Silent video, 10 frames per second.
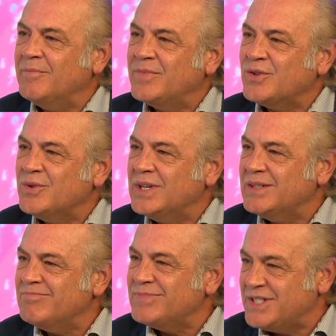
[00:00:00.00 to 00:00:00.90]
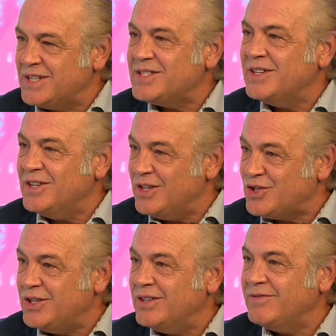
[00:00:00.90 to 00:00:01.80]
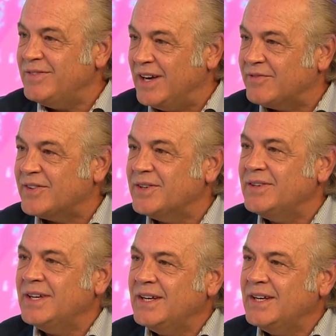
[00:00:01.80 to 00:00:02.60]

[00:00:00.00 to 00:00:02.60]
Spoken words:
through a citizen initiative effort